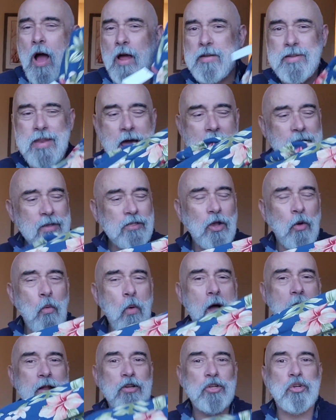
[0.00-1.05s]
A nice
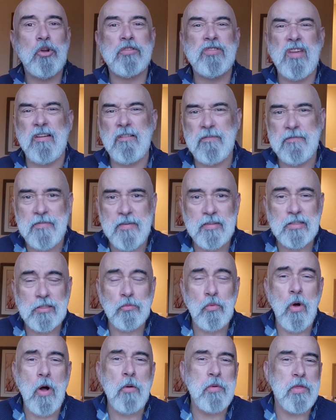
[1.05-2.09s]
Hawaiian shirt that
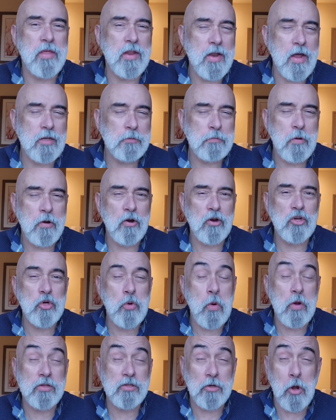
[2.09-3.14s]
fits well with a nice pair of
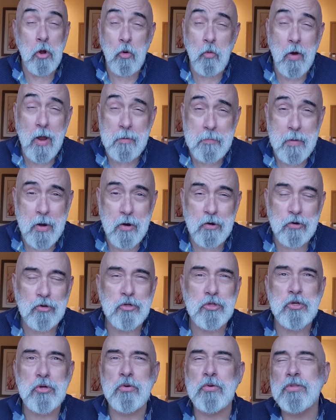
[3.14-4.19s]
shorts and a great pair of
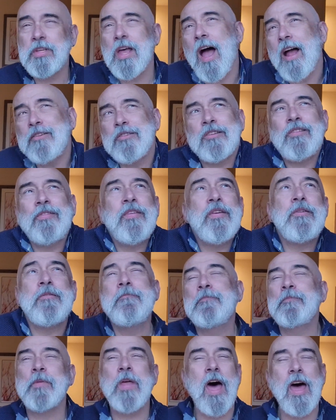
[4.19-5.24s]
shoes. I just
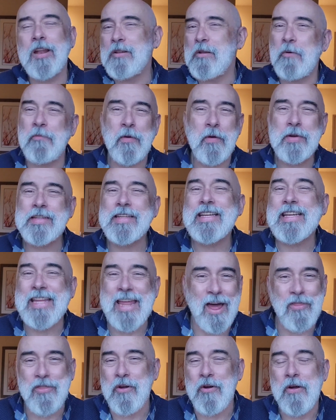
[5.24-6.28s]
feel, I don't know, very
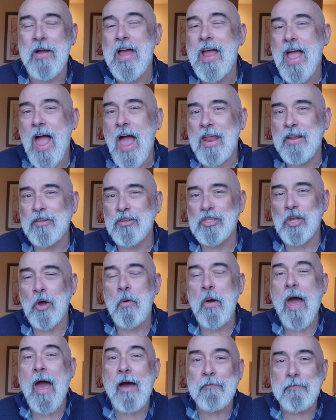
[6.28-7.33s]
together. And it's
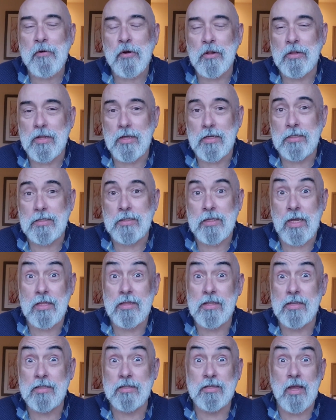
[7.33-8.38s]
so effortless
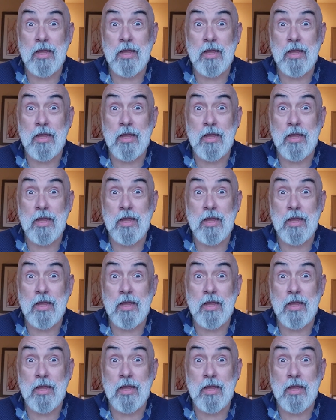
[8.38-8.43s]
in the